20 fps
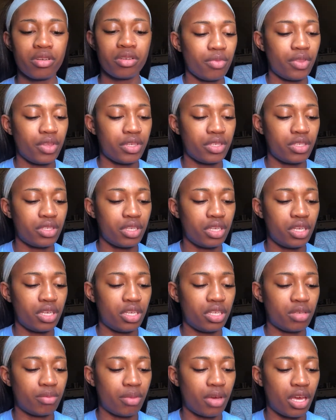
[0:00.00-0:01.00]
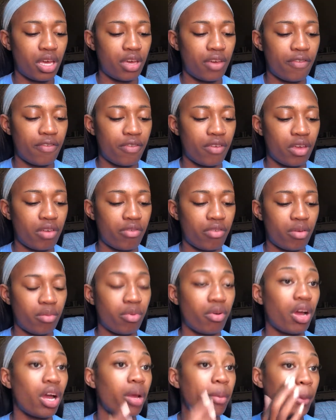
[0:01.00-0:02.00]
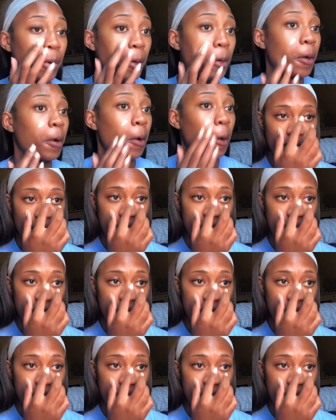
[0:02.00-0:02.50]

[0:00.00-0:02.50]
This is my favorite primer.